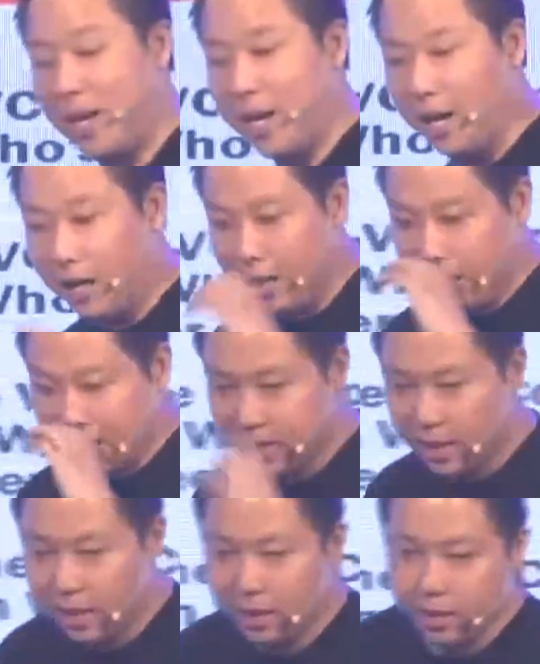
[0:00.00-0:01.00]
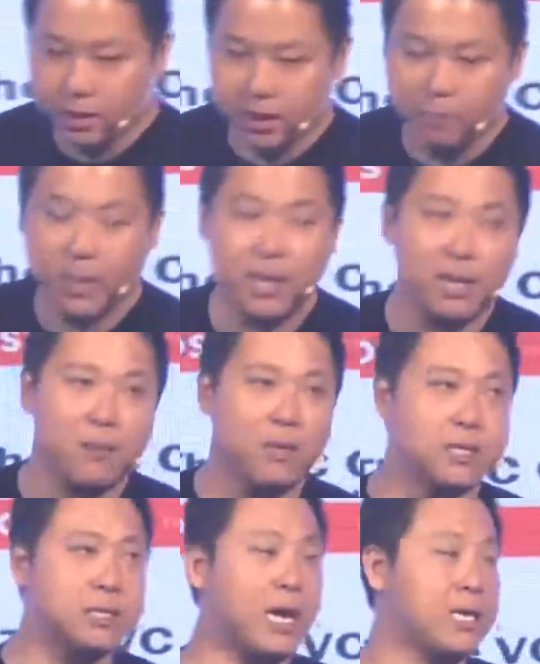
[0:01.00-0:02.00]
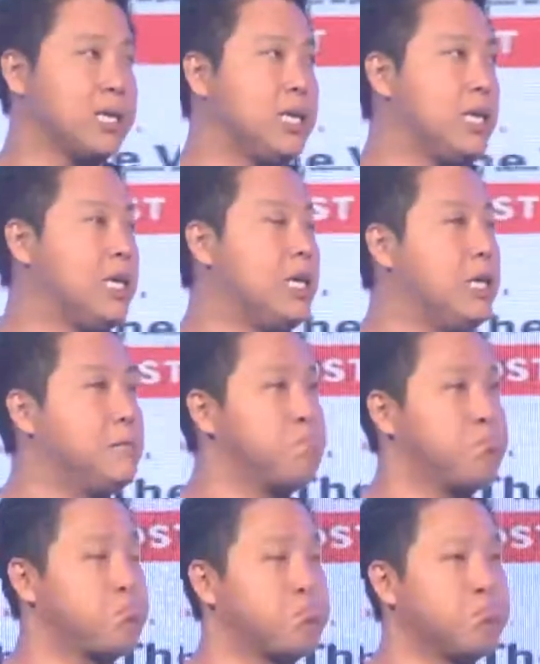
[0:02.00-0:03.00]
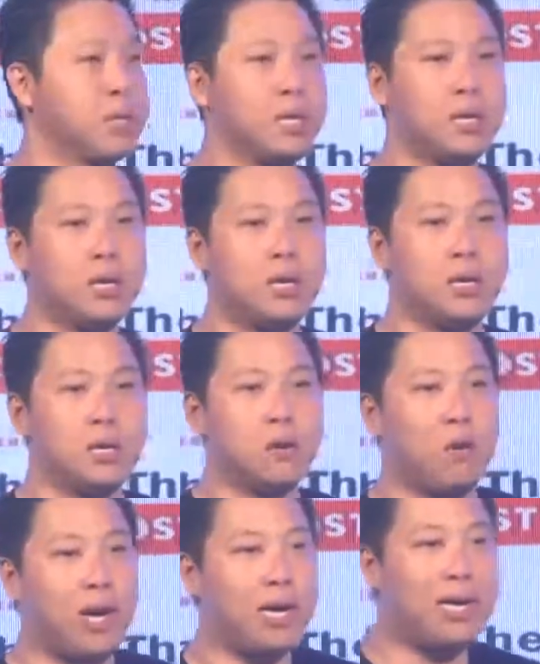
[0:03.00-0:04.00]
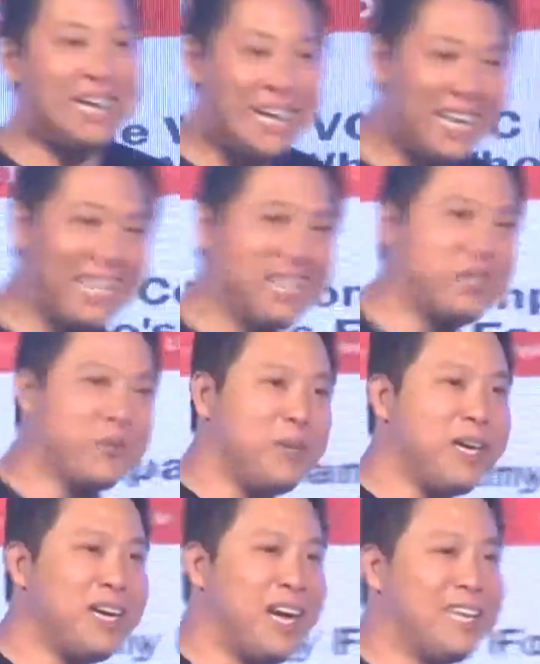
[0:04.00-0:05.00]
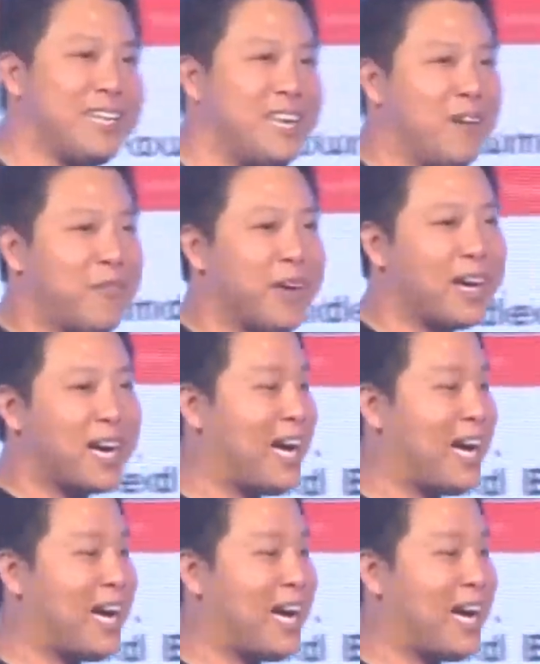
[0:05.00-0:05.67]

Okay, so the media was actually quite lenient to me. I think they are very